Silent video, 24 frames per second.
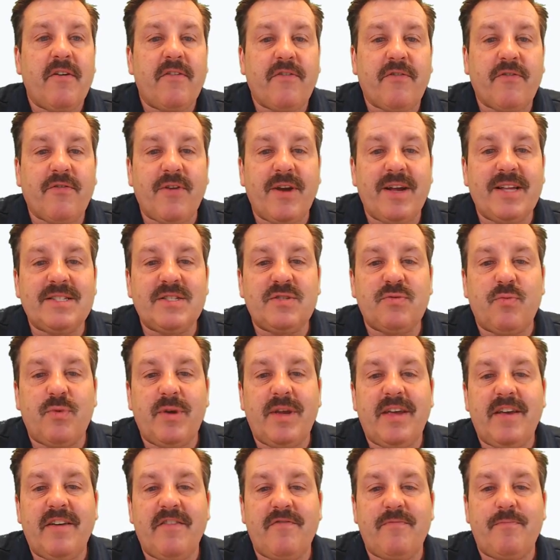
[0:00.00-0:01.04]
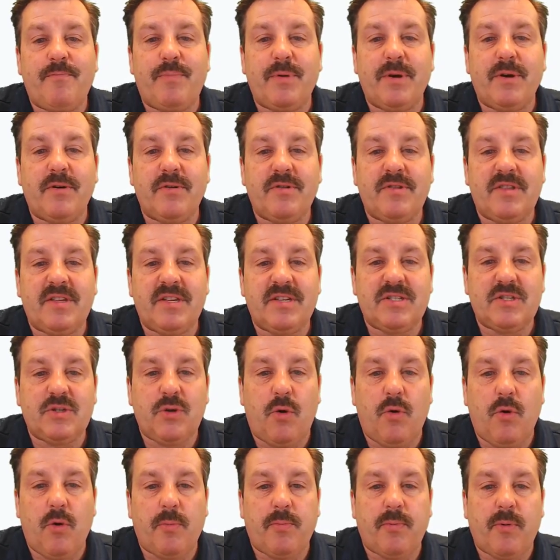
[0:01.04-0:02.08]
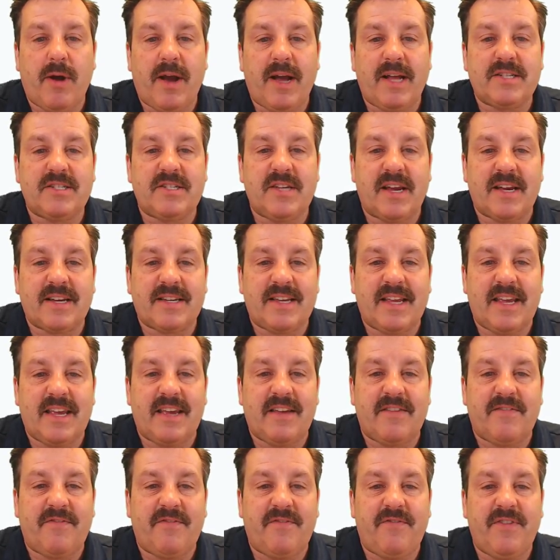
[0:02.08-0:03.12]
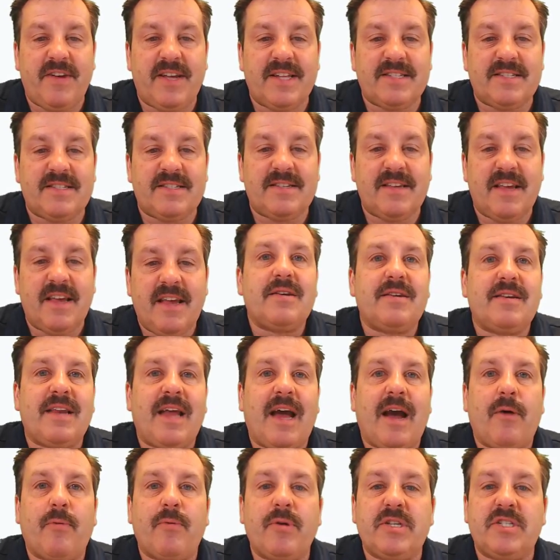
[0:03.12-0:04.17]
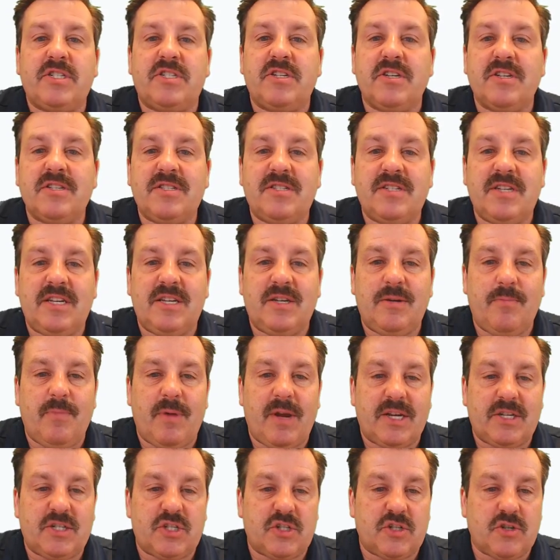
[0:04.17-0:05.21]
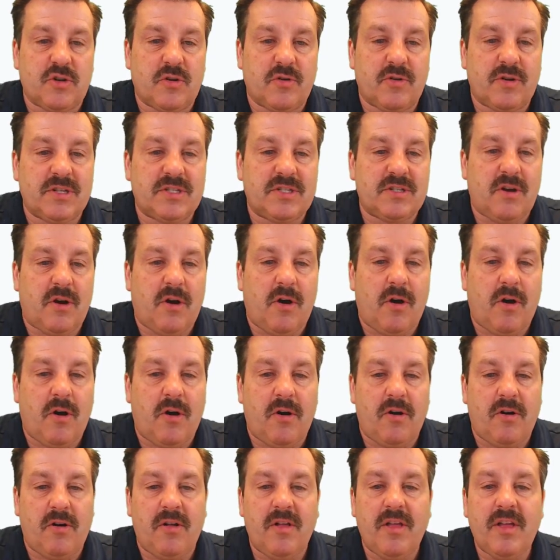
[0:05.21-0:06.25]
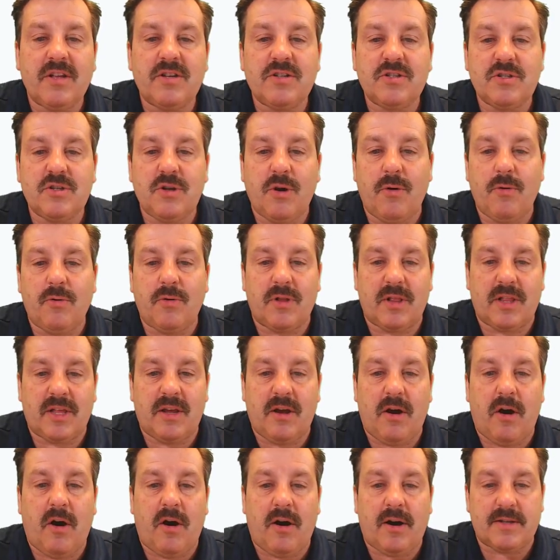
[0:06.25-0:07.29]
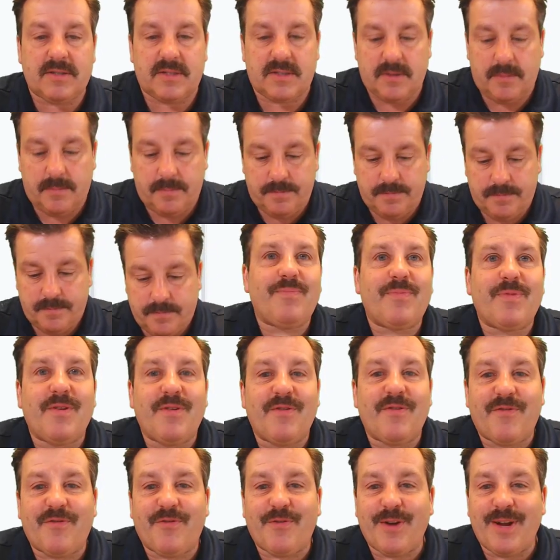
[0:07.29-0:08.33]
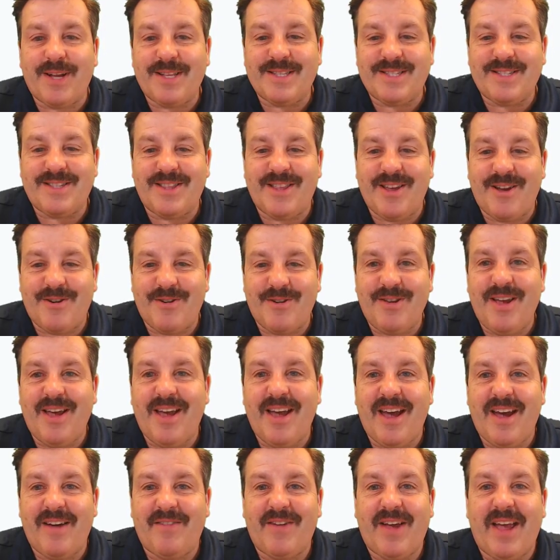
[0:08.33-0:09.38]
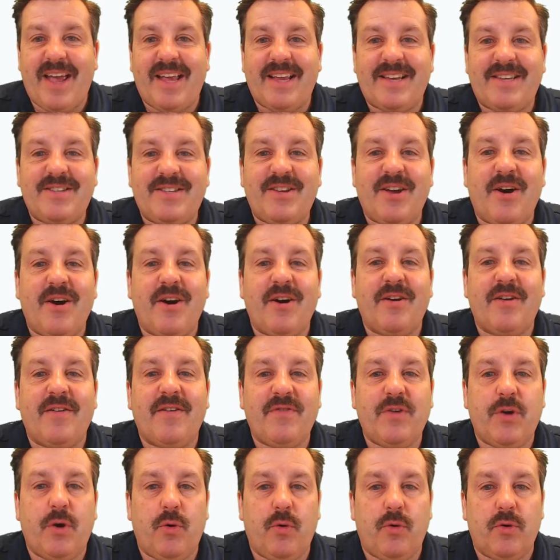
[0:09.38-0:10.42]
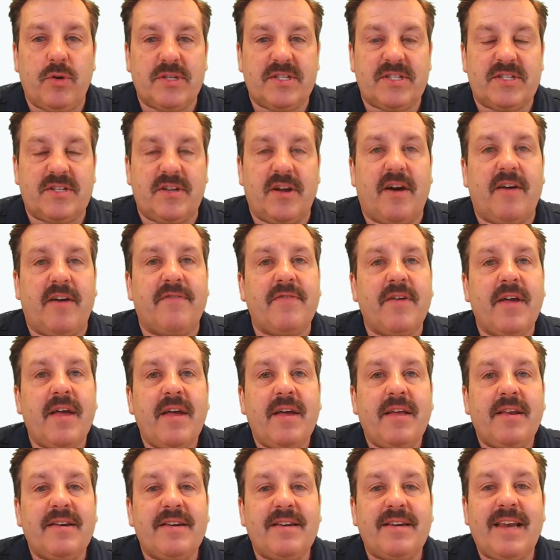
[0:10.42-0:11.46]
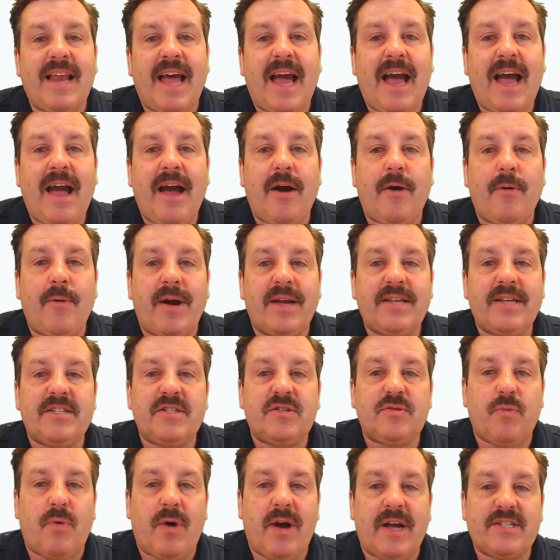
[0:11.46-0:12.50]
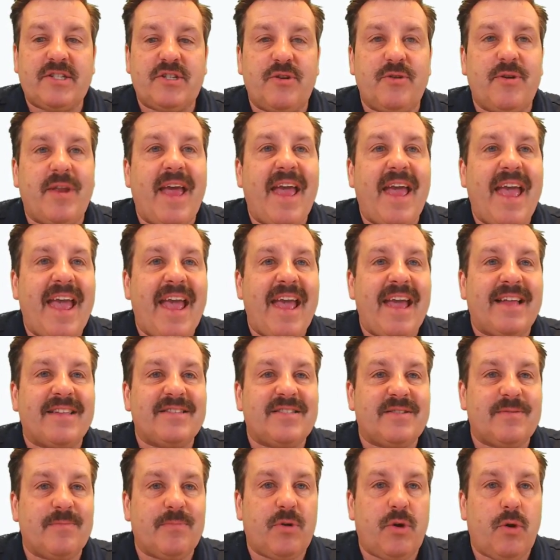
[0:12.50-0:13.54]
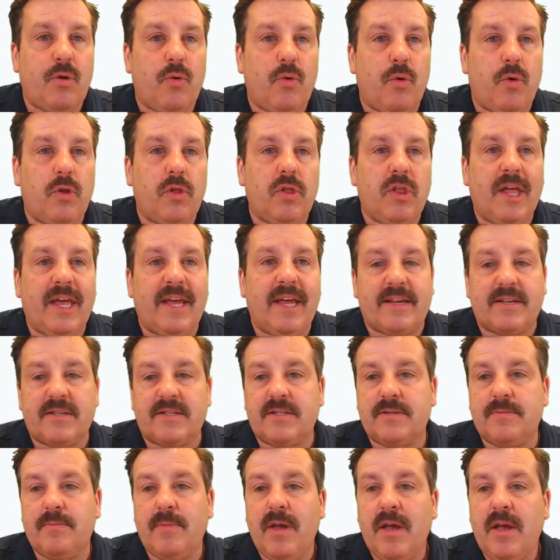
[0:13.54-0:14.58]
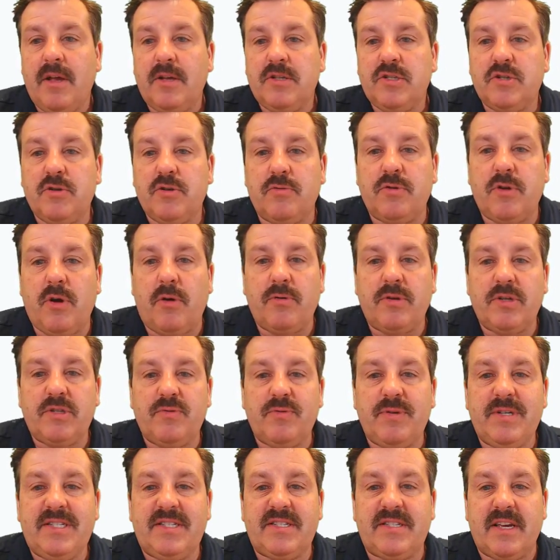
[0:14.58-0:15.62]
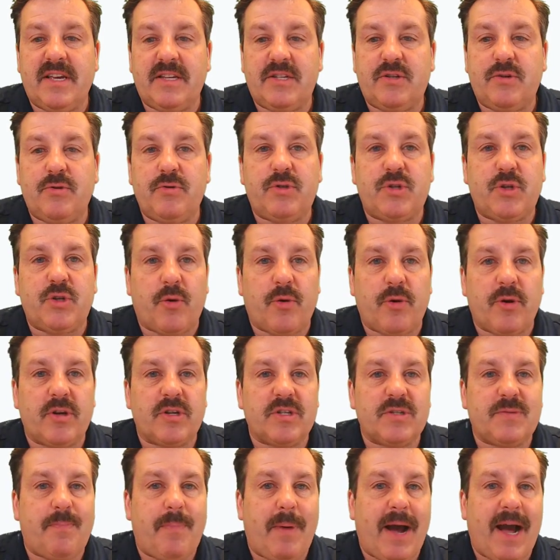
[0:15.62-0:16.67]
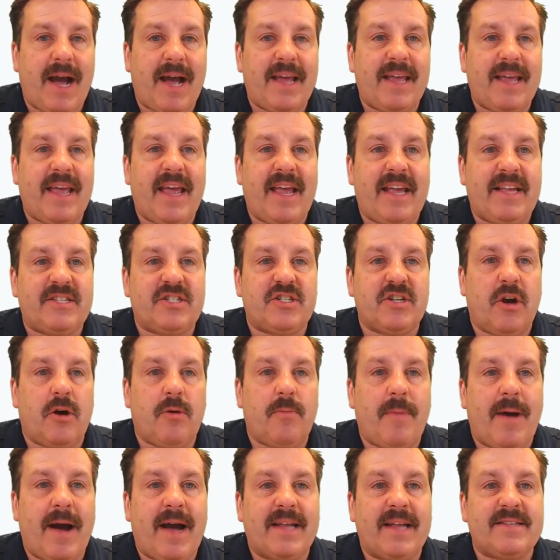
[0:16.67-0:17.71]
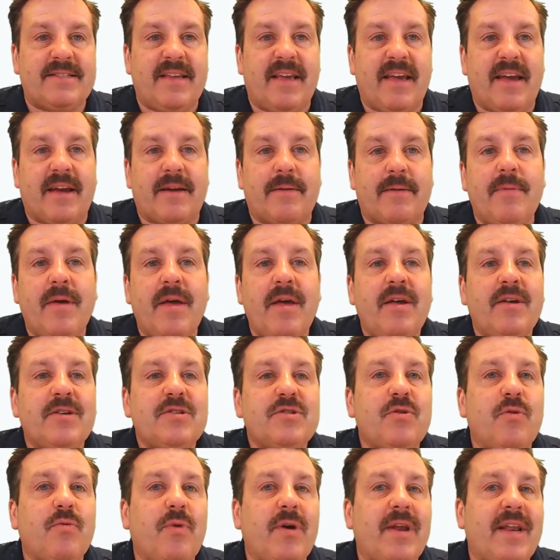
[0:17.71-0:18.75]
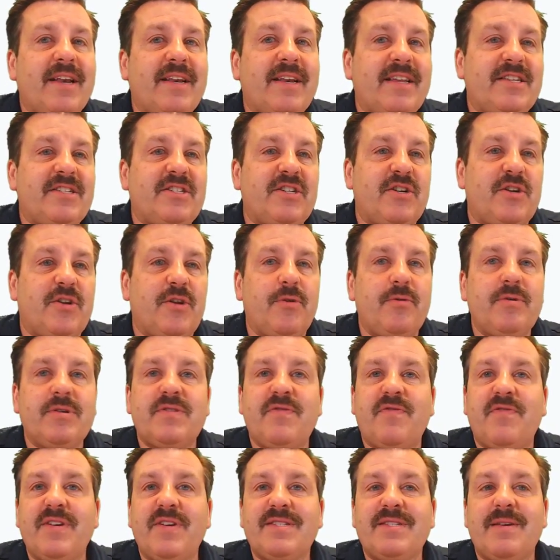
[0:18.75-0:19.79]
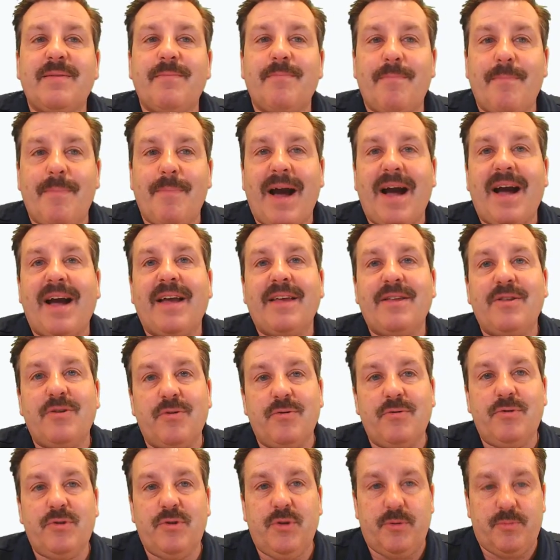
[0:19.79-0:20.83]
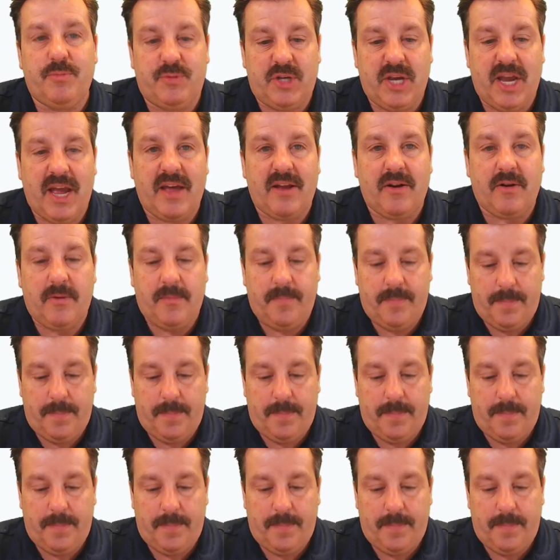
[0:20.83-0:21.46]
Friends, we have built this whole project. It fits. Now we just need to make sure it's all totally awesome. Friends, there you have a ton of cool stuff. Now I just want you to add some cool links. So notice we said tutorials by HL Mod Tech. So, what I need you to do is visit my YouTube channel.